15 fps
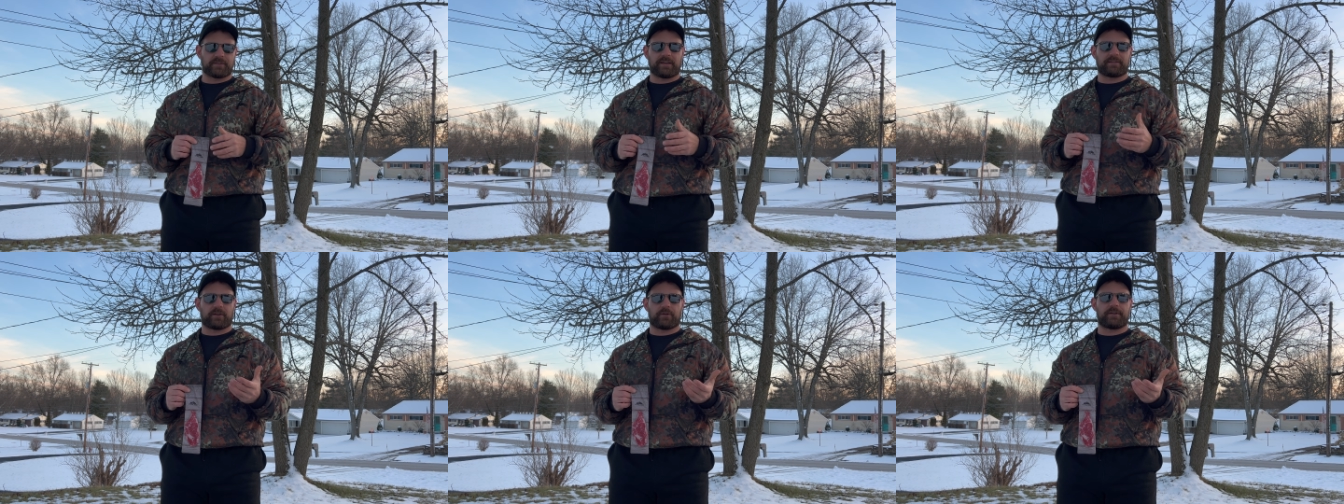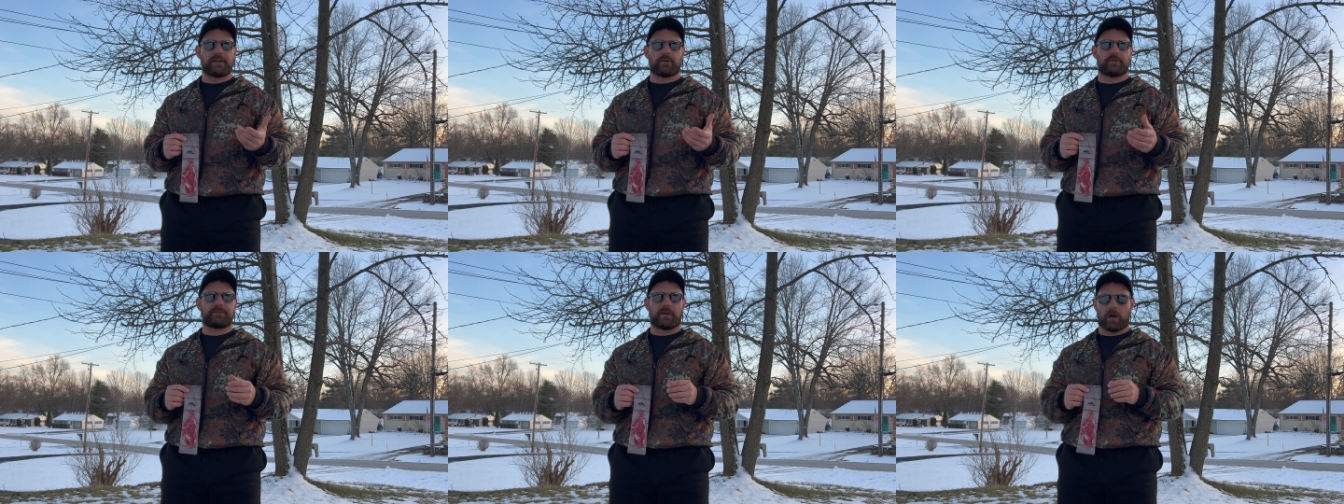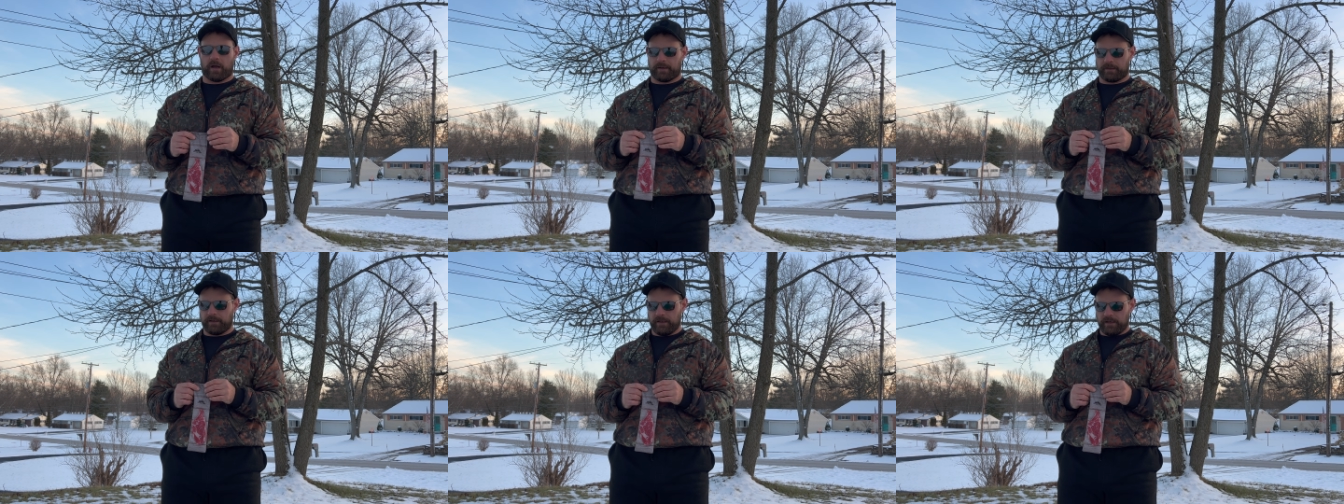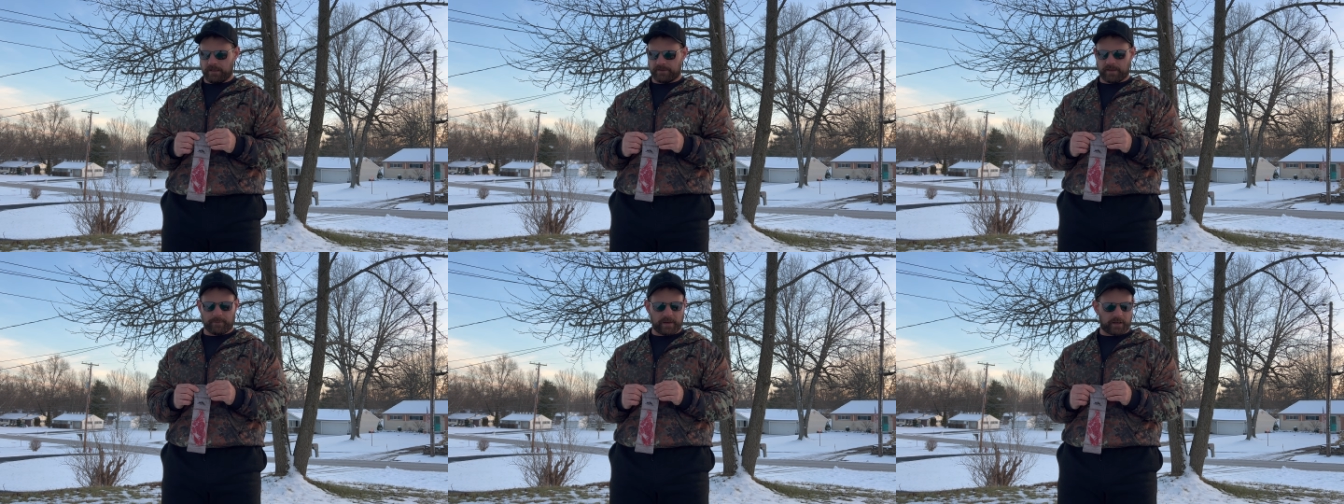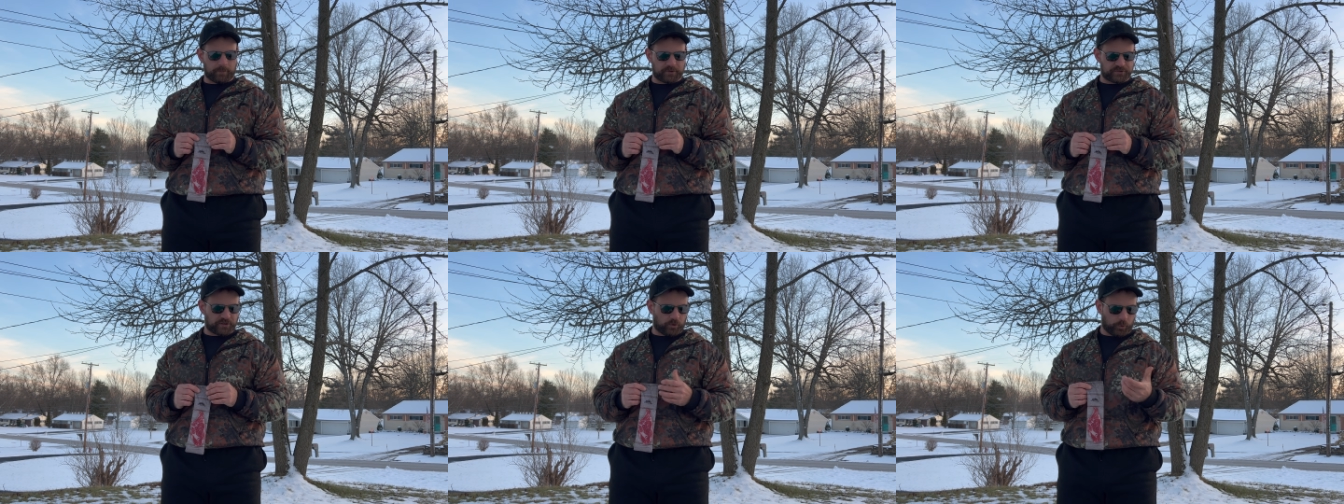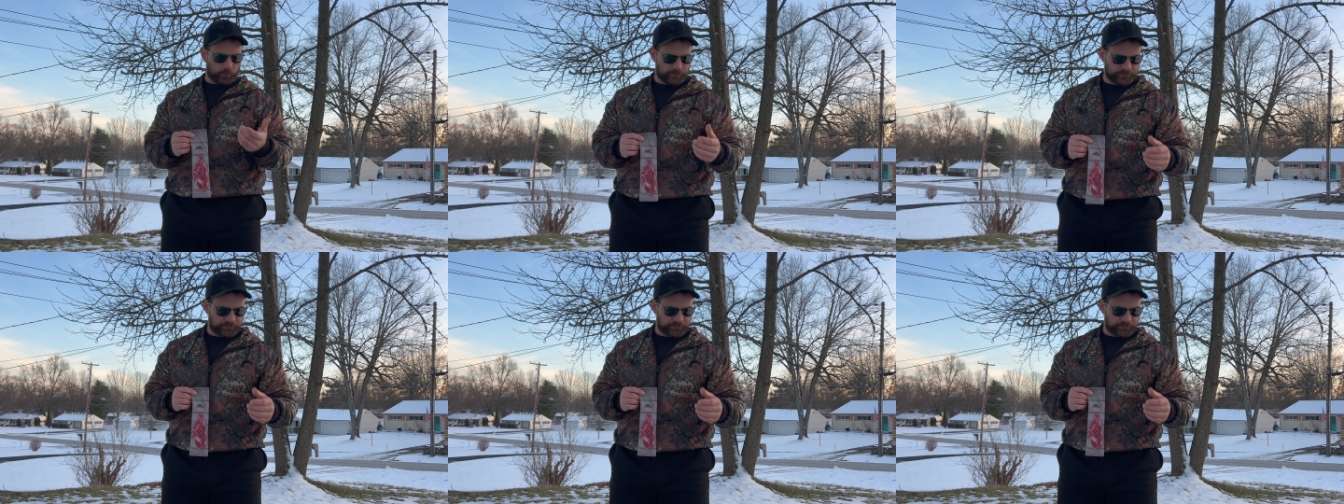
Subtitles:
like their gear a ton. They make a bunch of cool